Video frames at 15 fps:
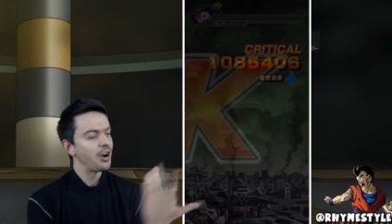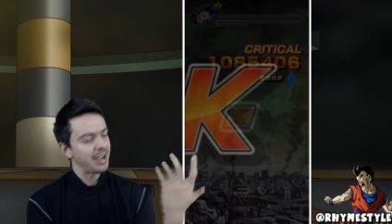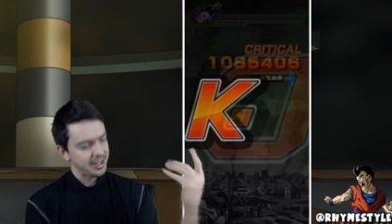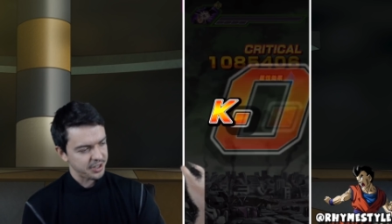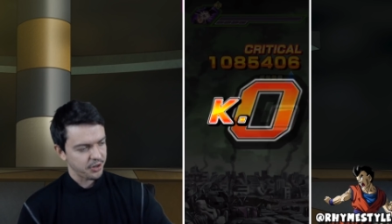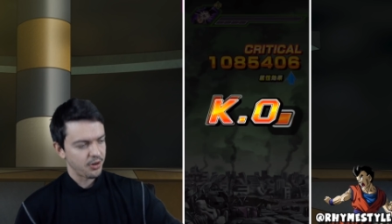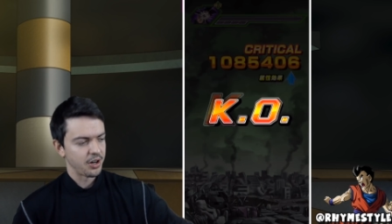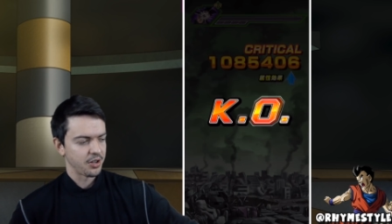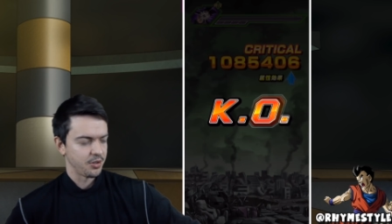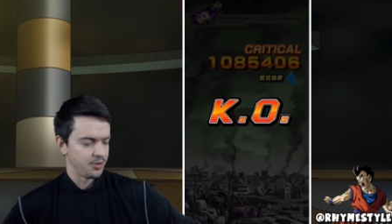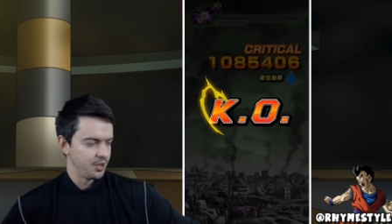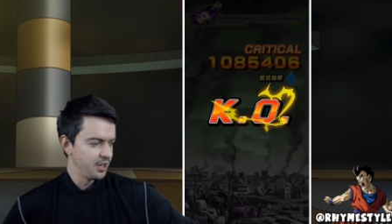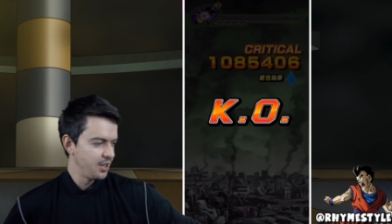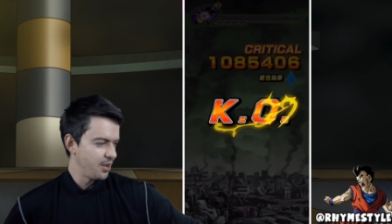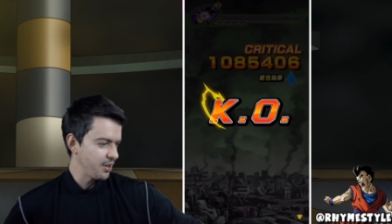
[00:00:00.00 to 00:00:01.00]
Oh, he got the
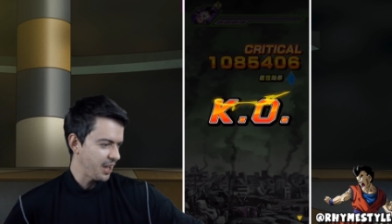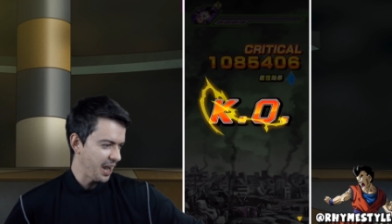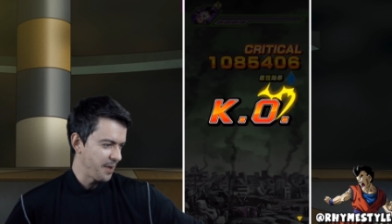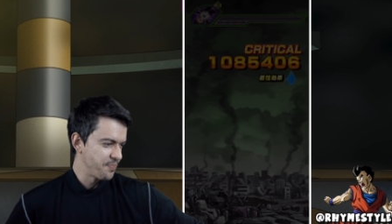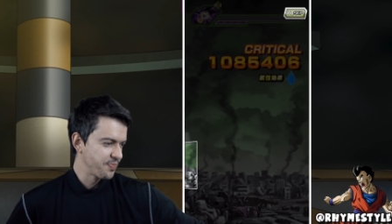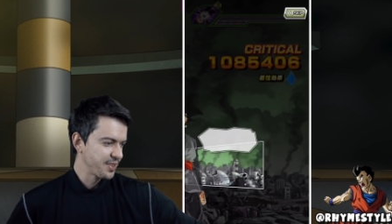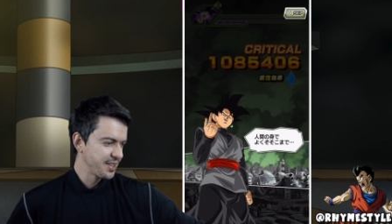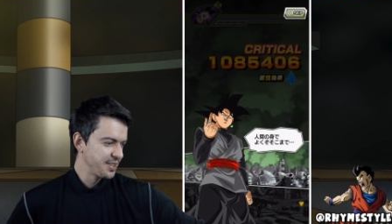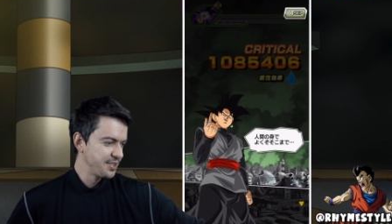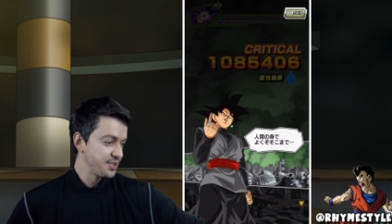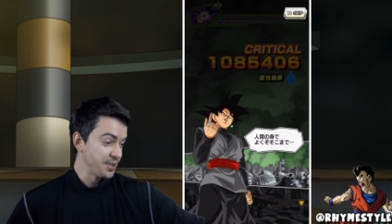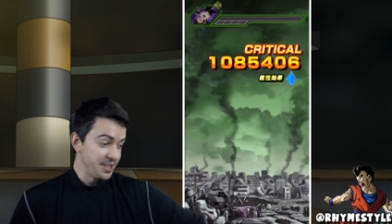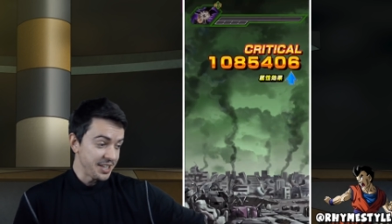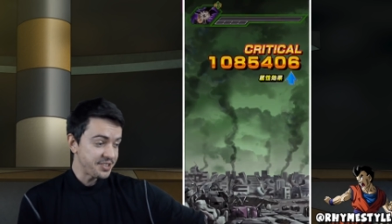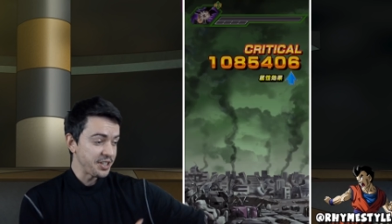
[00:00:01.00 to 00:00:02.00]
critical. Okay,
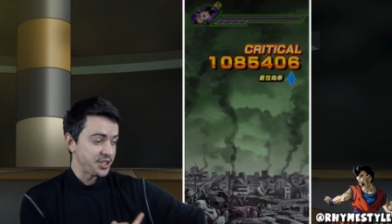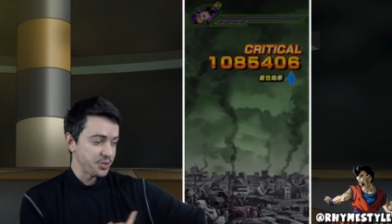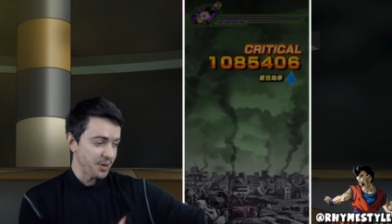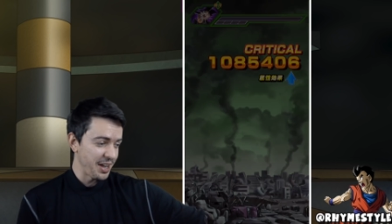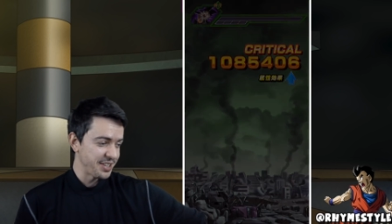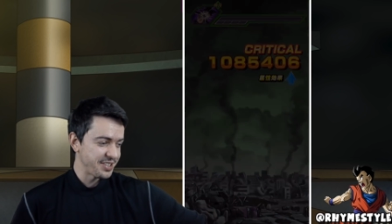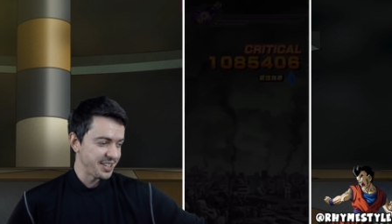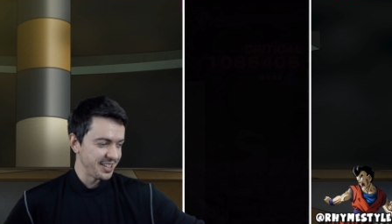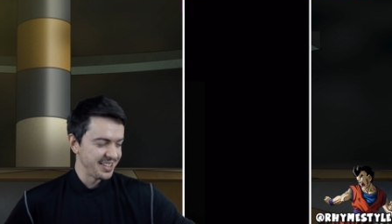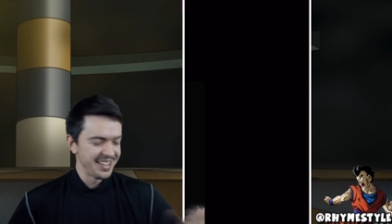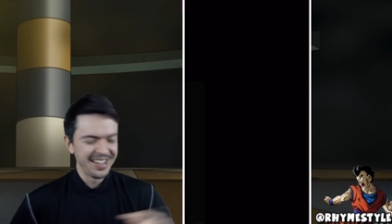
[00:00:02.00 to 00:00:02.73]
so in this situation,